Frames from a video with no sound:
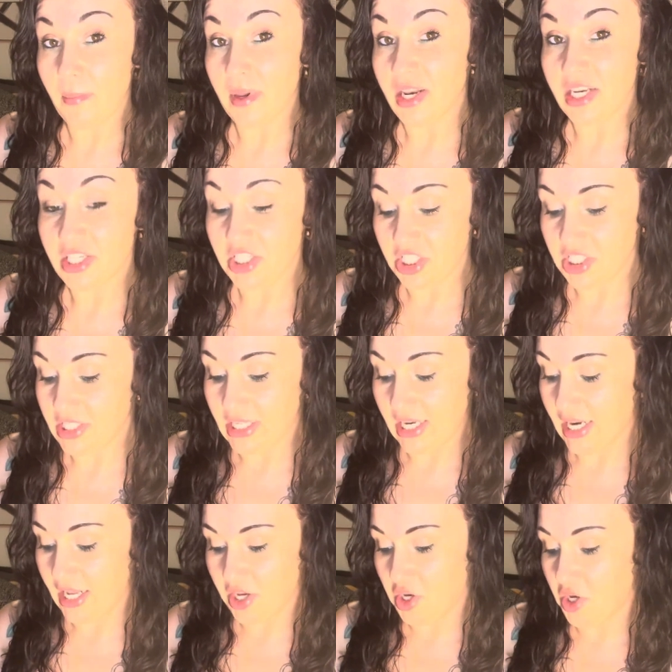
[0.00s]
but it just
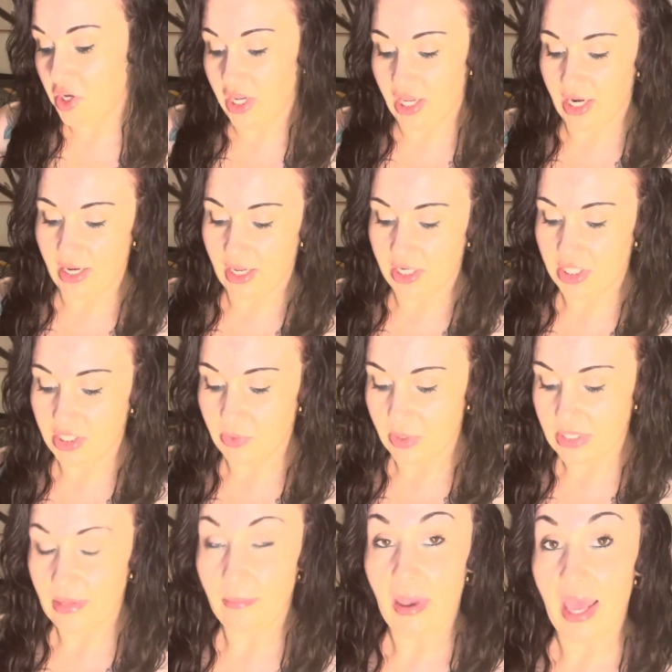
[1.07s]
didn't. It couldn't. It just
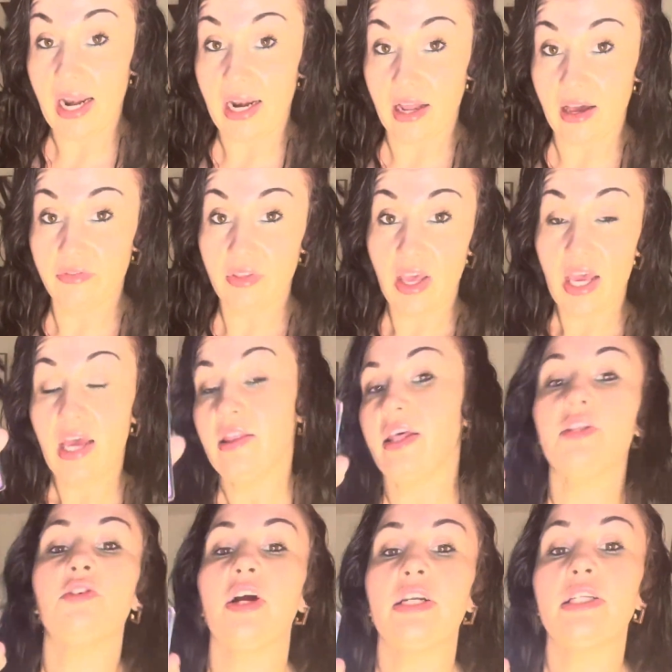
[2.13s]
wasn't man enough.
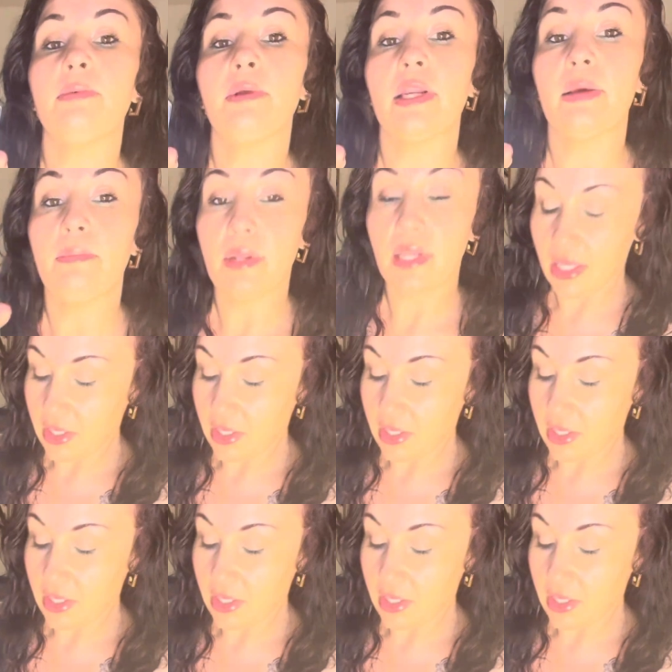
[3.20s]
They tried to manipulate